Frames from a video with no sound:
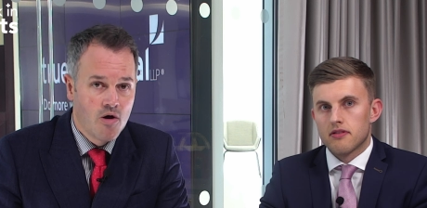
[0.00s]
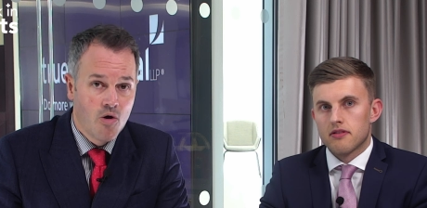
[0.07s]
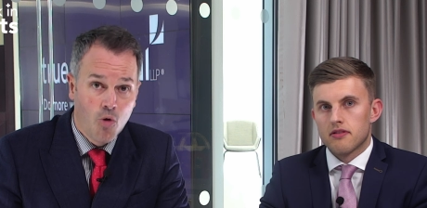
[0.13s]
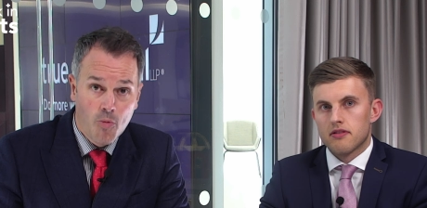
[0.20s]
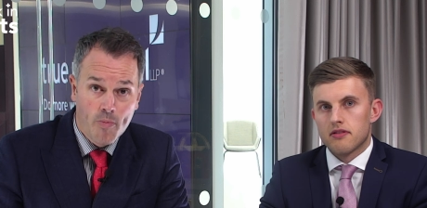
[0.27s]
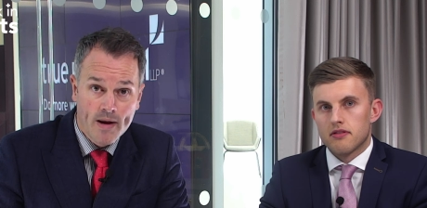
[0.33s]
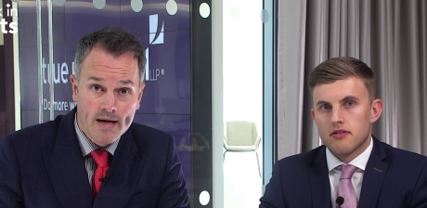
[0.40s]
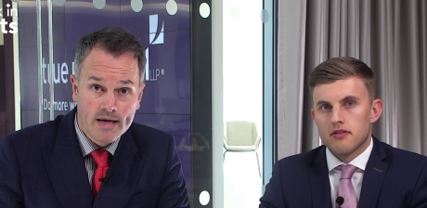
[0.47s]

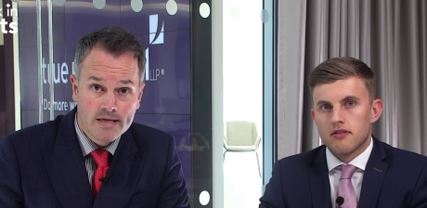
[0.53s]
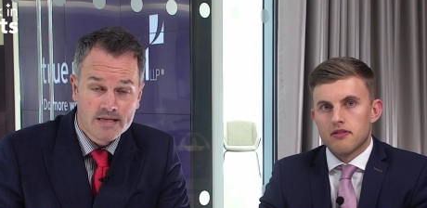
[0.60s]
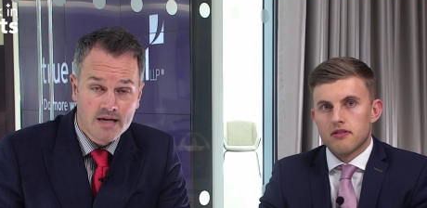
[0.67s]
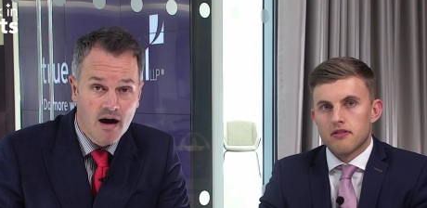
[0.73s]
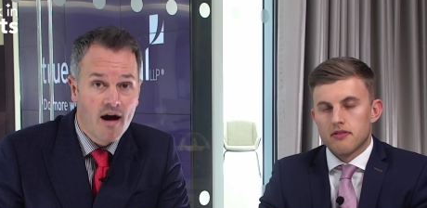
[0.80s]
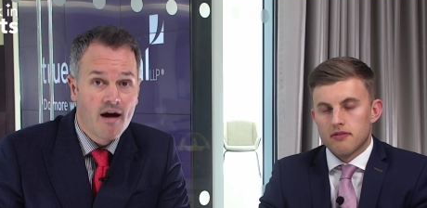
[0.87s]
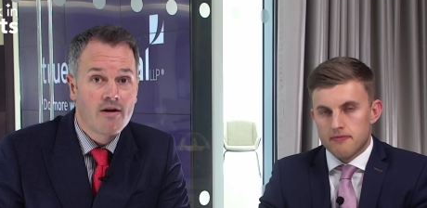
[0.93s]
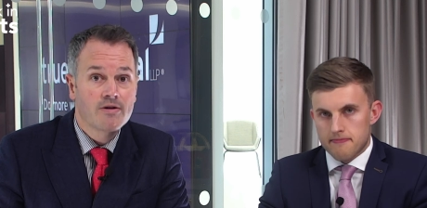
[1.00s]
Speaker 1: openings,
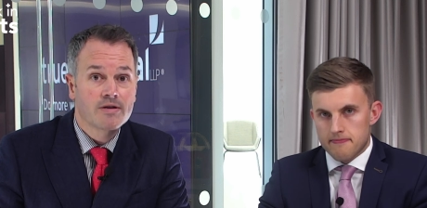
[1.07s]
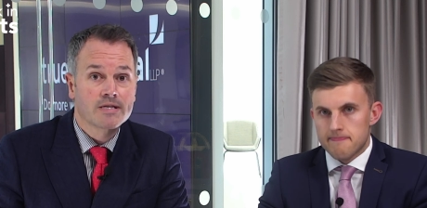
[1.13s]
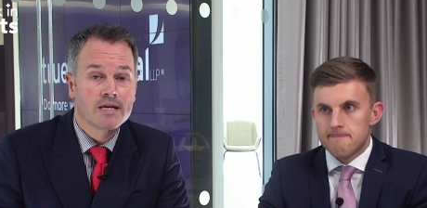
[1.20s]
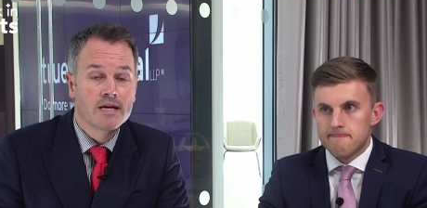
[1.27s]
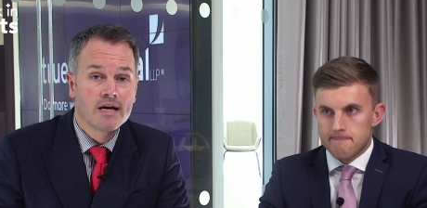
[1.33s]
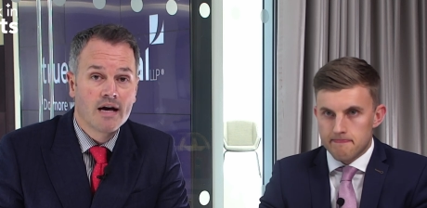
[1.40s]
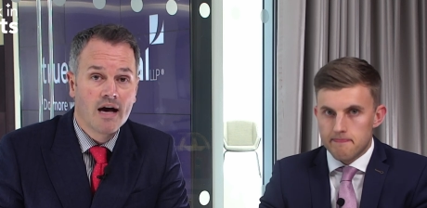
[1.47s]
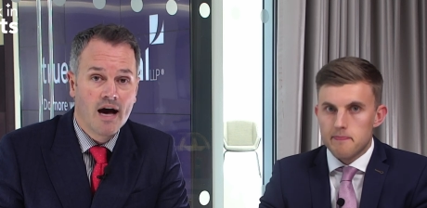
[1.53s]
hires,
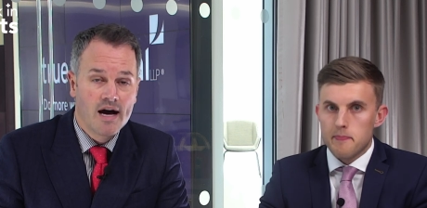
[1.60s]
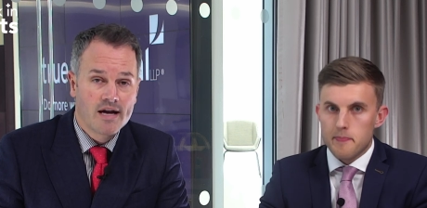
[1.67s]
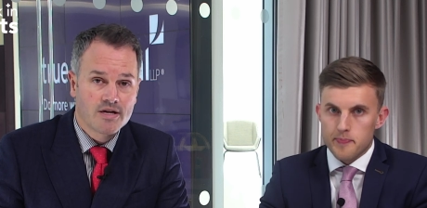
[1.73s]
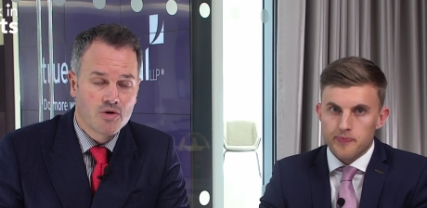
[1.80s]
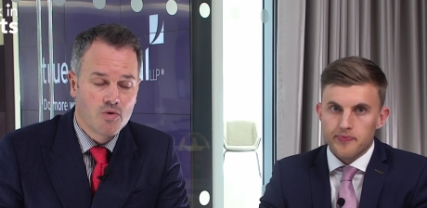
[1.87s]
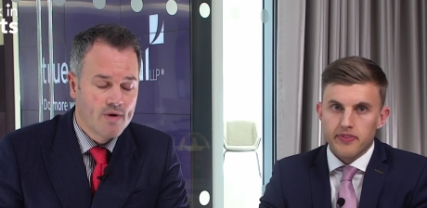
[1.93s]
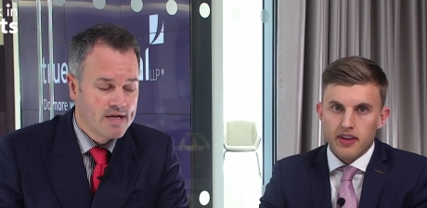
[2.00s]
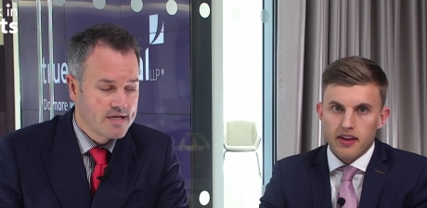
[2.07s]
and
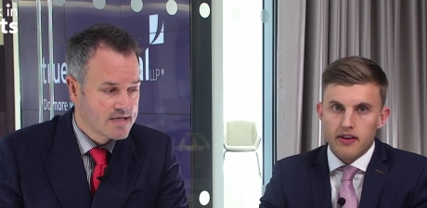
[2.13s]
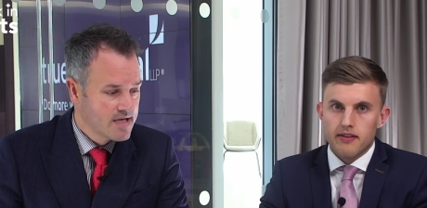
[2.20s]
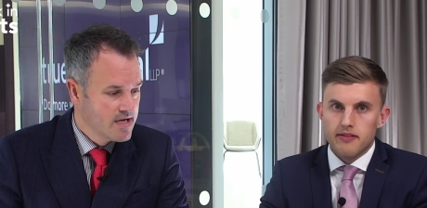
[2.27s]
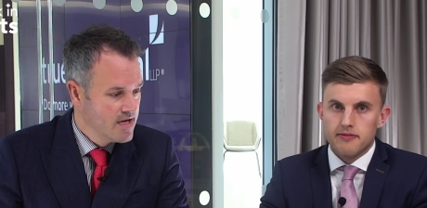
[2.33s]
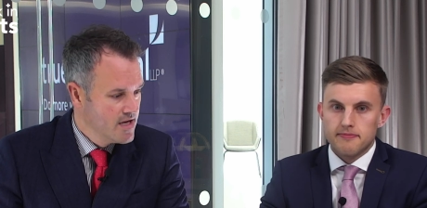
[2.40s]
quits.